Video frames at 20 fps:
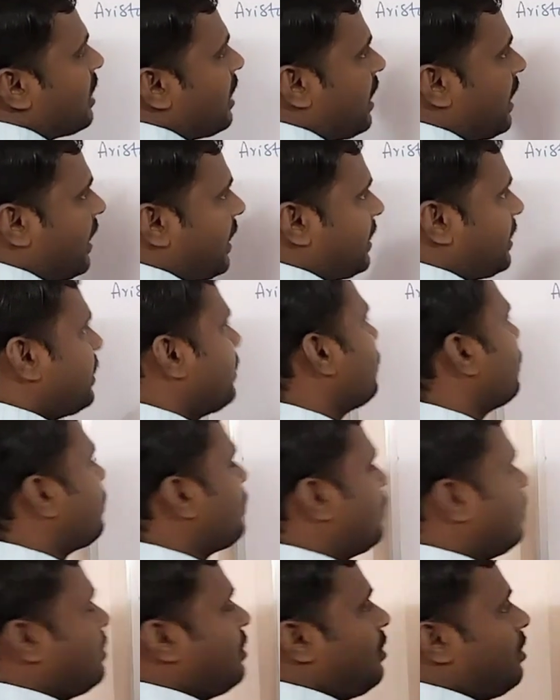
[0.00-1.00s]
and
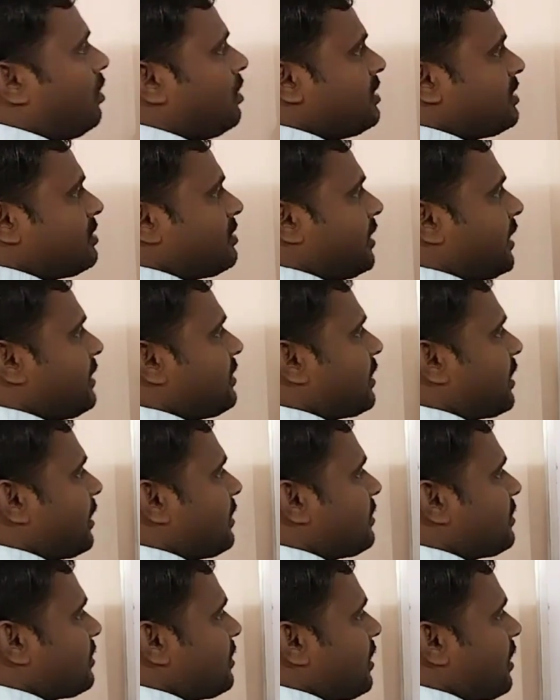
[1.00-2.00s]
also is
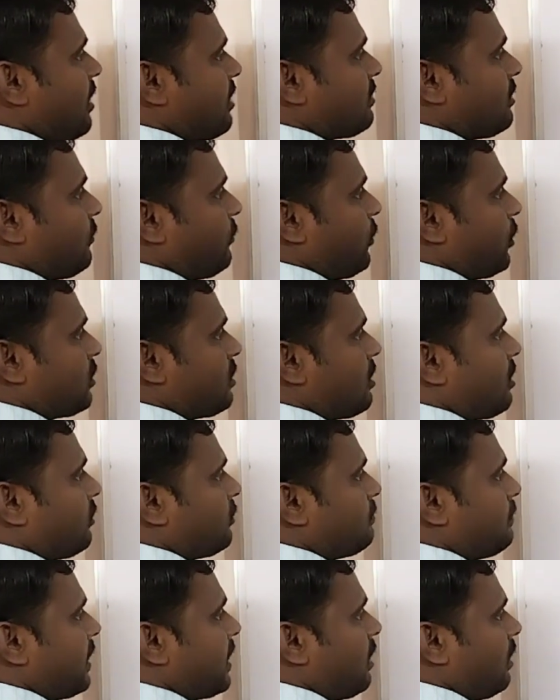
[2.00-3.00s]
considered as the father
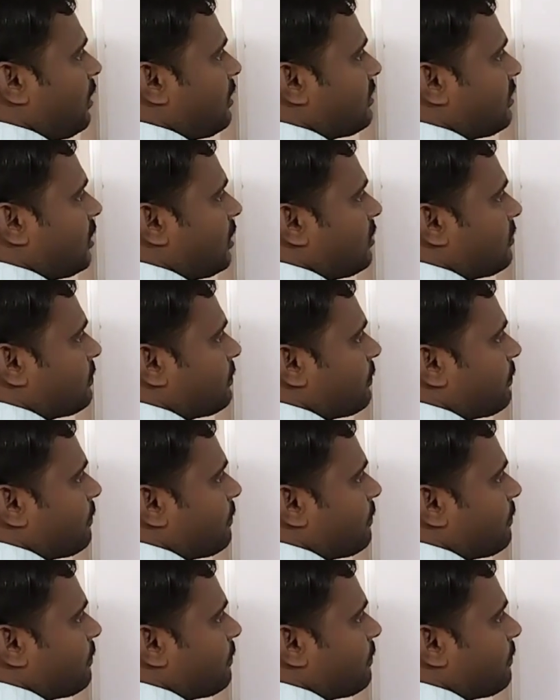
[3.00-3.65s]
of biology.